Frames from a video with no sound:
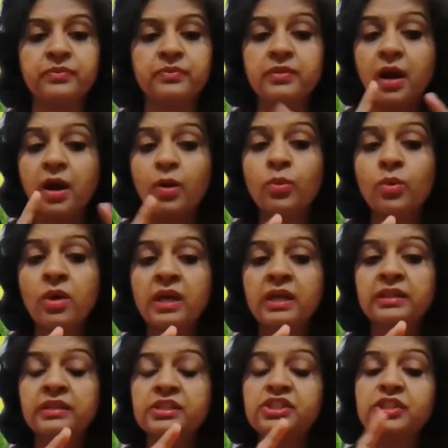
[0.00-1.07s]
Now
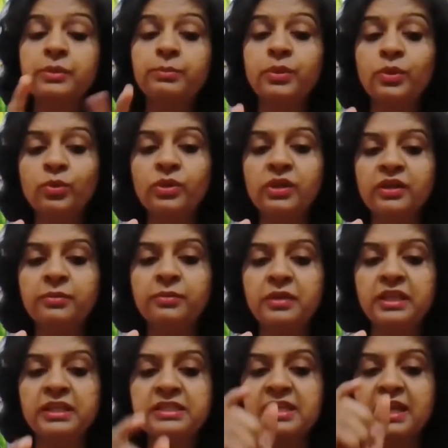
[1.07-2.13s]
the tubular
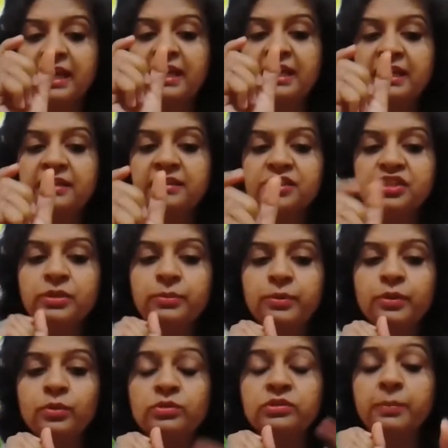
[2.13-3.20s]
means here the
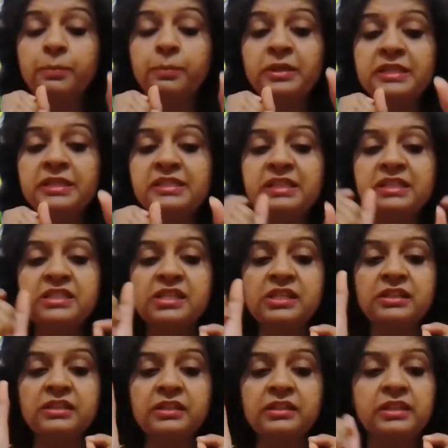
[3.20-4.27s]
tubule, the
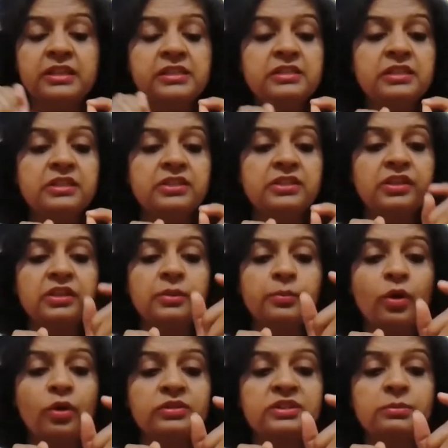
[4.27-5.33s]
PCT, the DCT, the
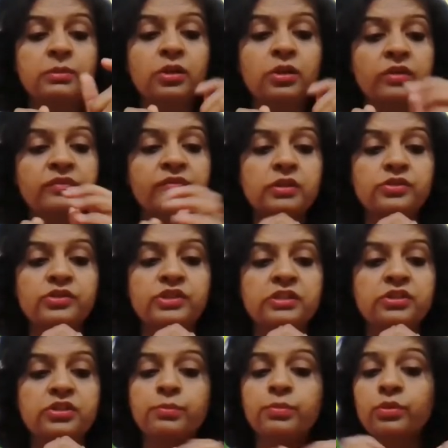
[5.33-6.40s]
proximal
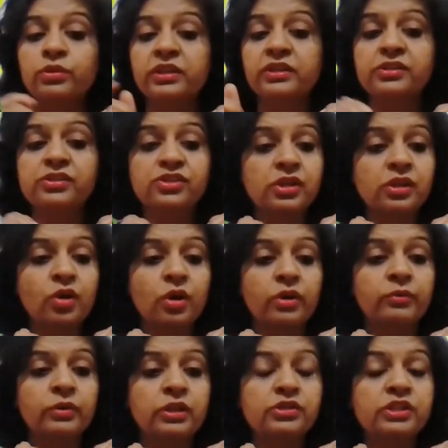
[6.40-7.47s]
convoluted tubule, the distal
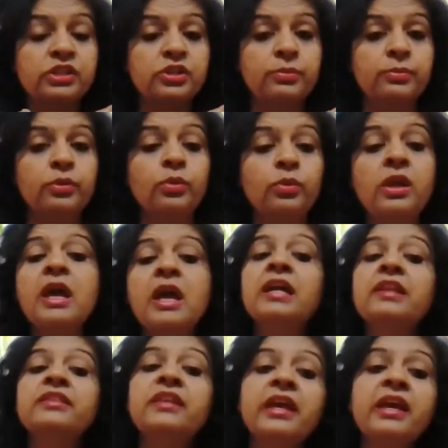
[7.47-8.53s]
convoluted tubule,
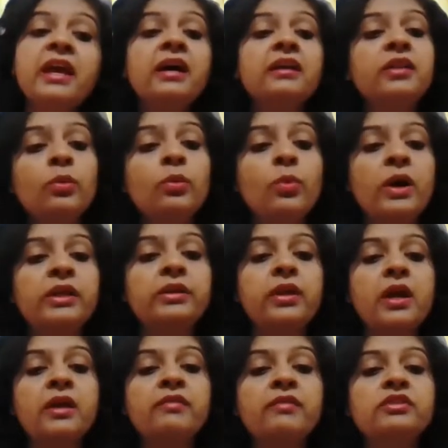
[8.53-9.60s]
they are the one
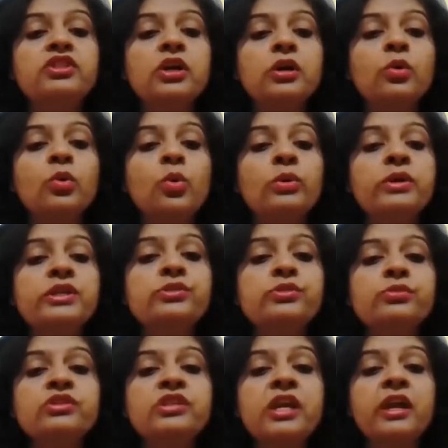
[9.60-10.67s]
which are going
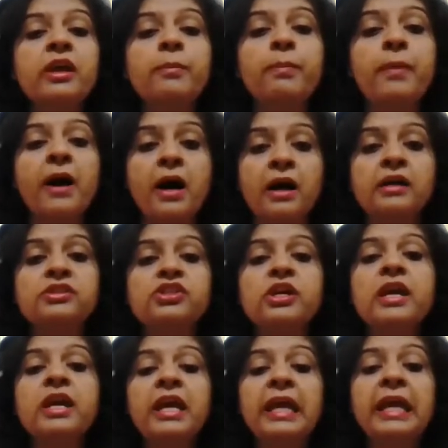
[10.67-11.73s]
to take part
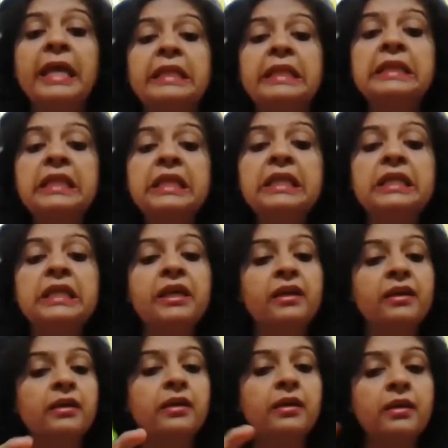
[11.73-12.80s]
in the
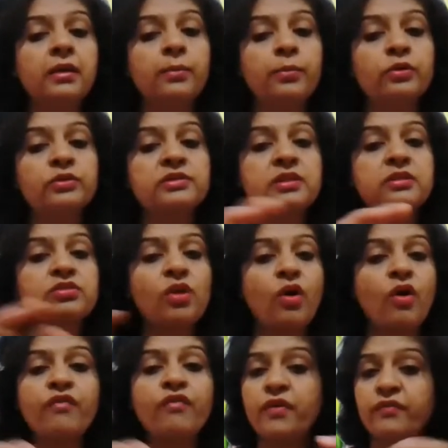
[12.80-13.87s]
process
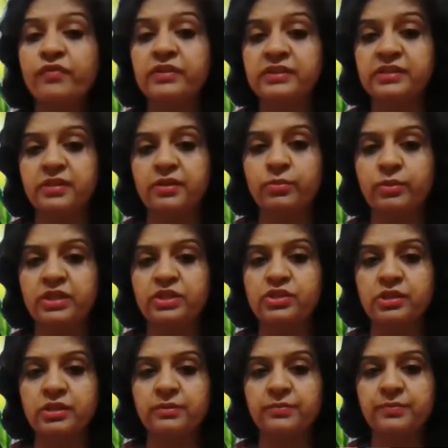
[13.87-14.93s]
of
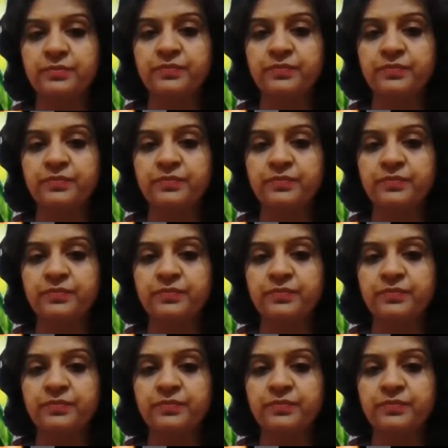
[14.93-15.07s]
filtration.